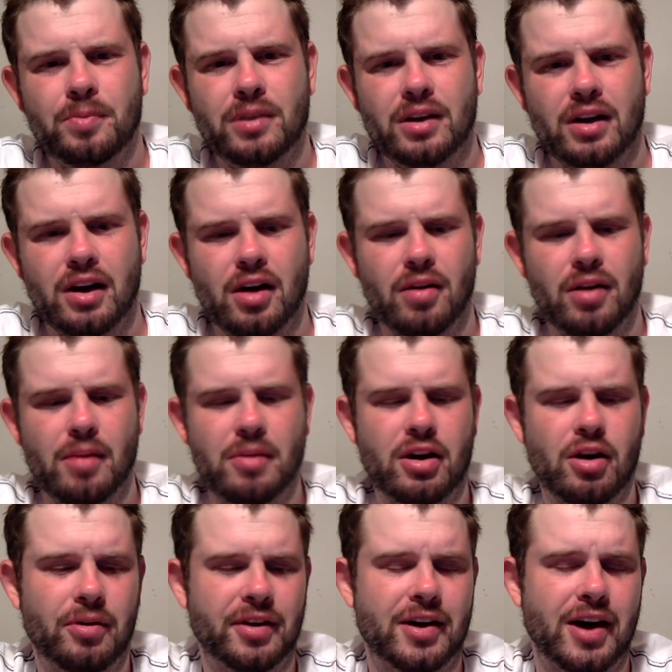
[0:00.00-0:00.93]
You know, let me
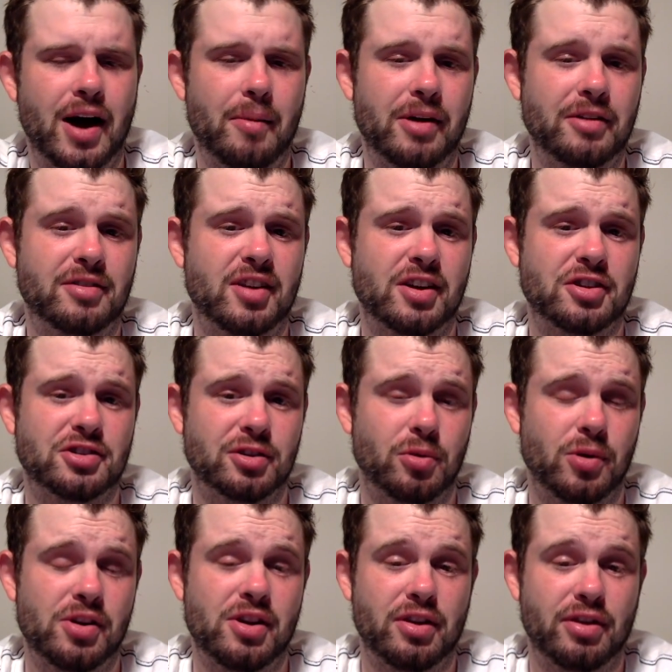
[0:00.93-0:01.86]
know in the comment
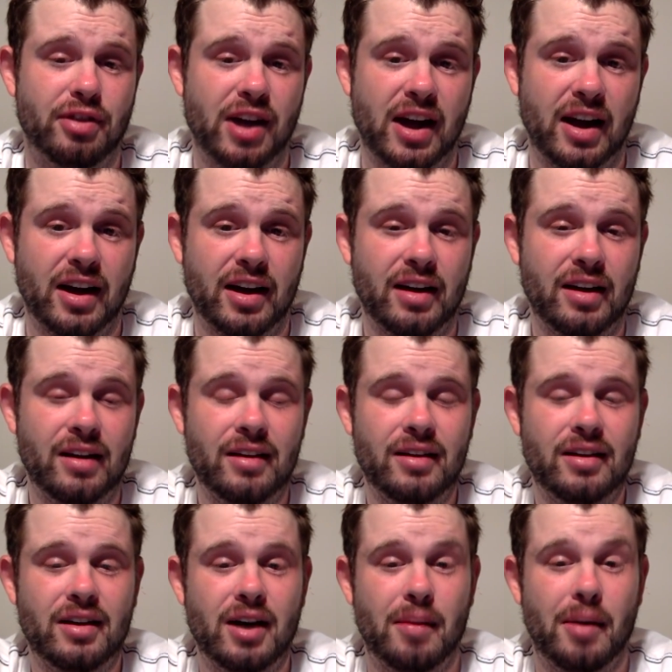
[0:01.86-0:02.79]
section what you think
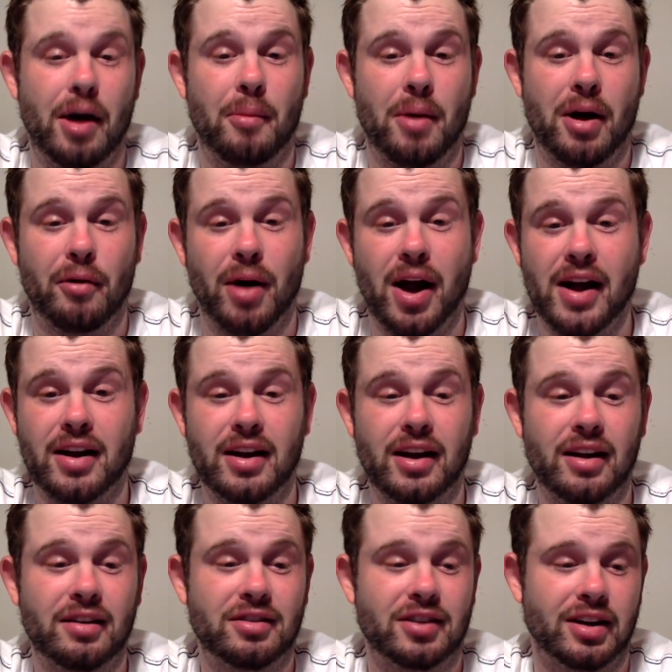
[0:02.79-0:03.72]
about my
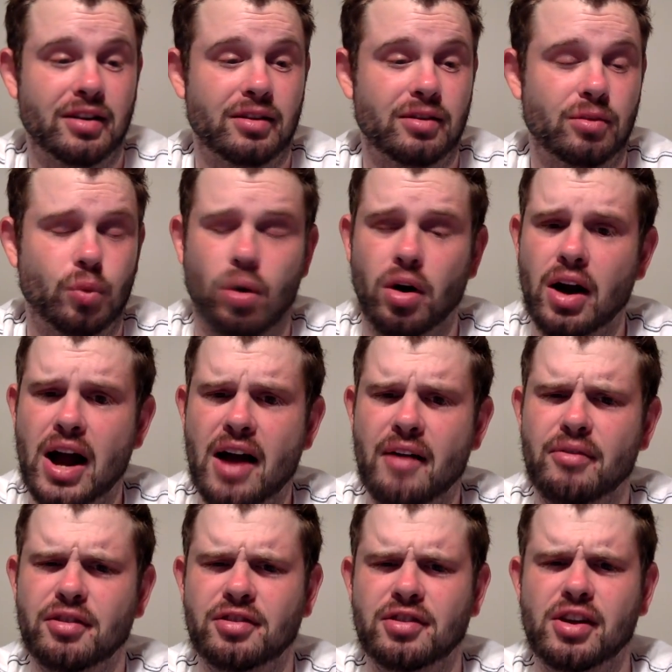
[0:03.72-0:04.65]
rankings and where I
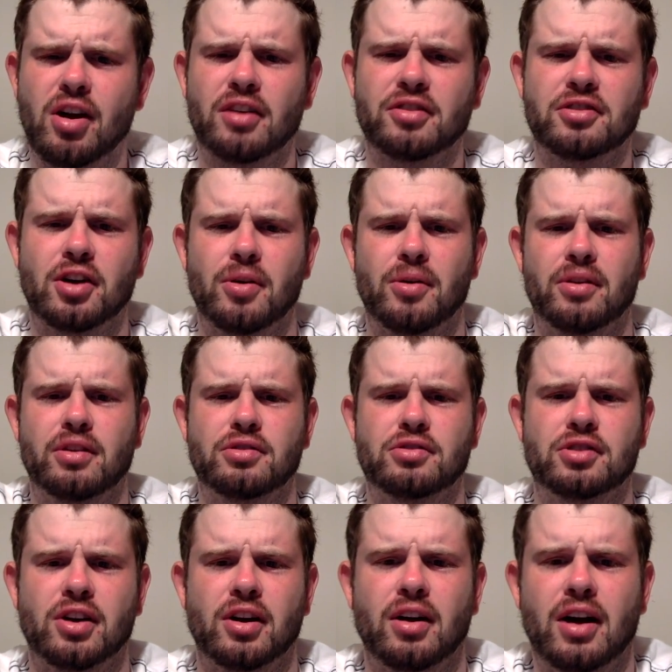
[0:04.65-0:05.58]
have the Seahawks going
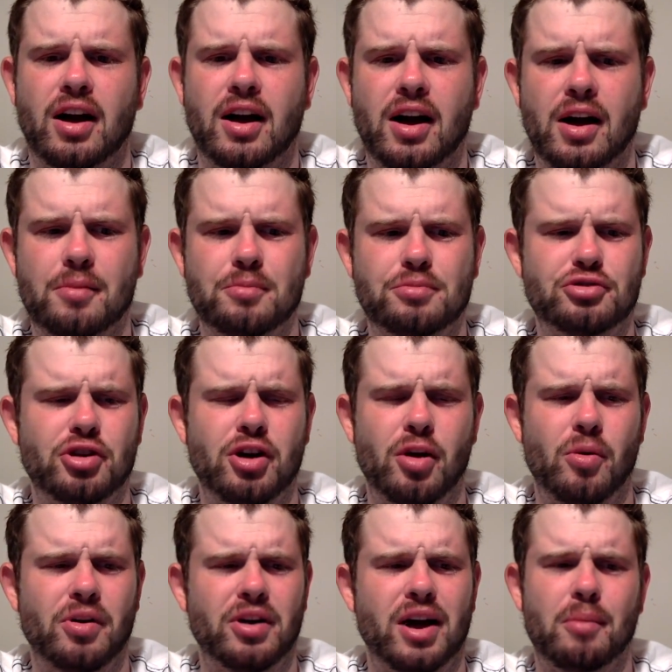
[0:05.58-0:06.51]
this year. Uh, I'm sure
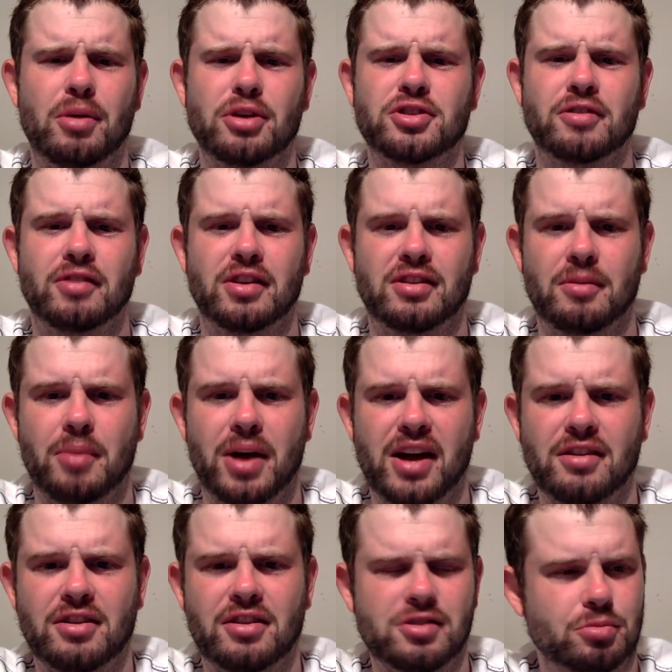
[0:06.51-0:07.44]
I won't get much of a
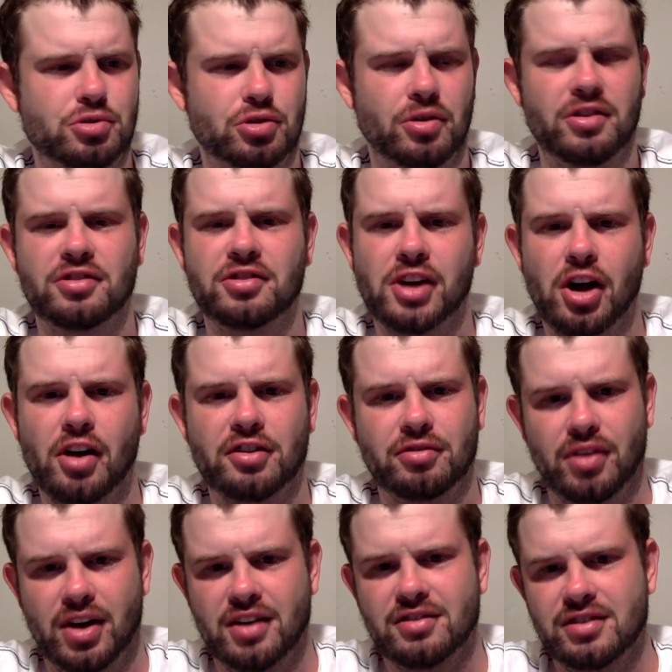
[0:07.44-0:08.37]
debate because I'm sure the
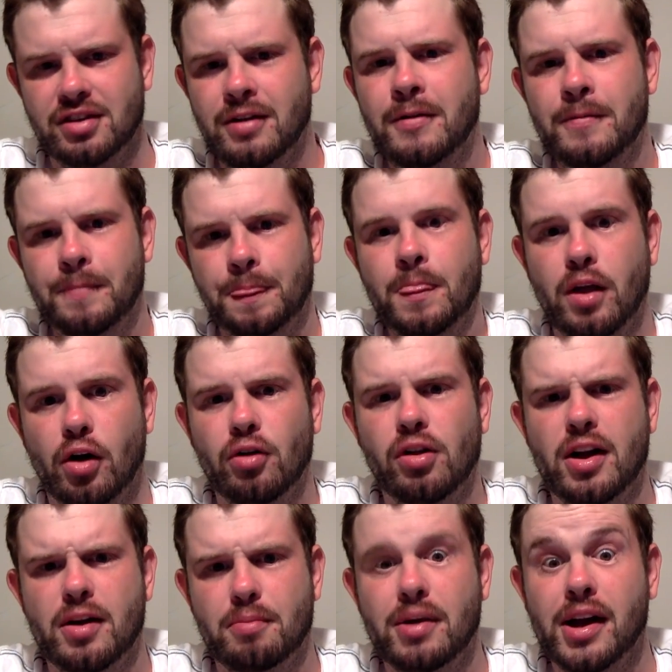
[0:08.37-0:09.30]
Seahawks fans are
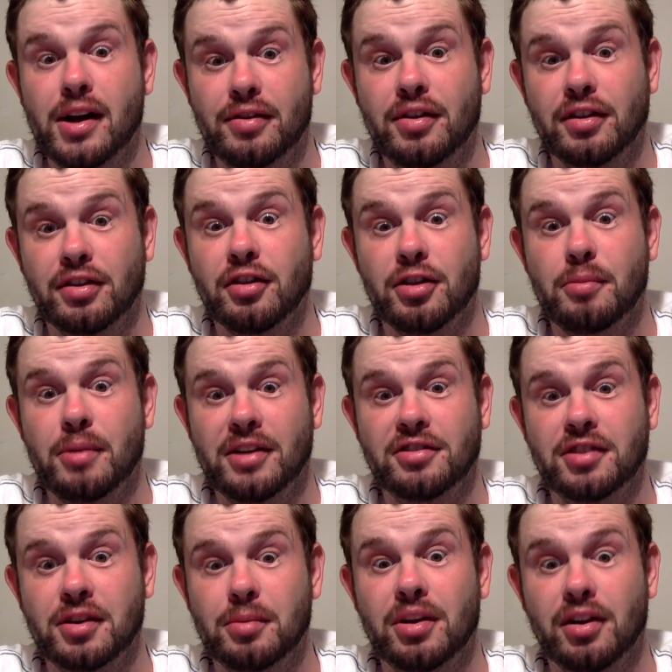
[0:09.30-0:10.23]
like me and think they're the
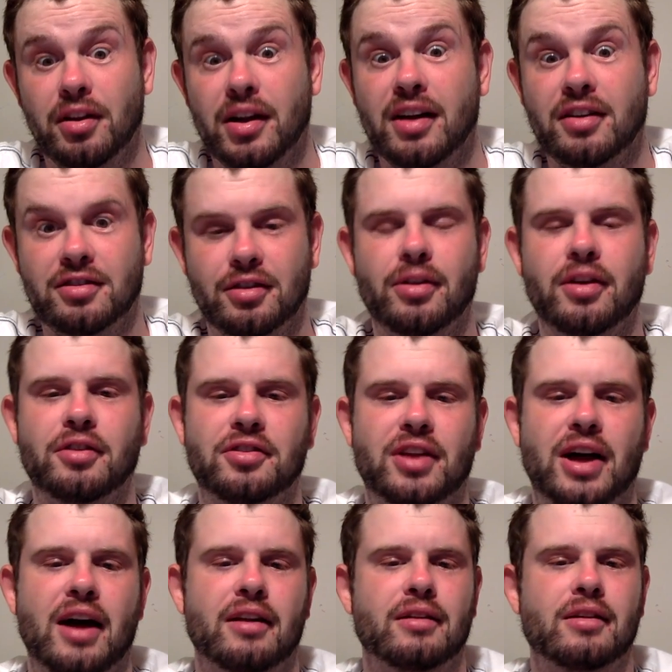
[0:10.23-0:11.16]
best team in the league. So
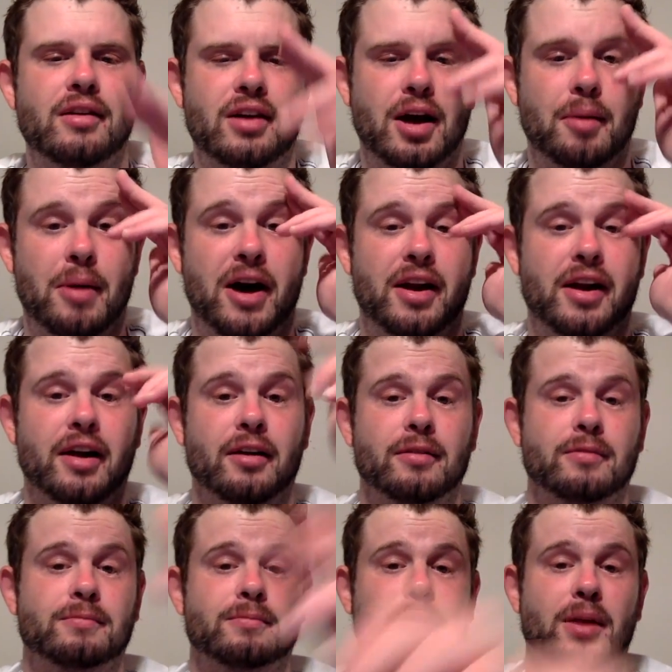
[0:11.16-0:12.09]
there's that. I'm out
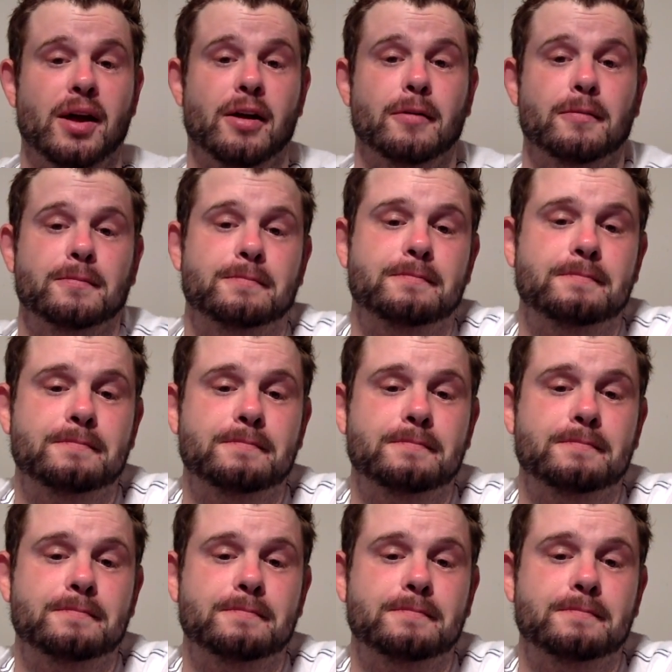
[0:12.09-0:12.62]
here. Later.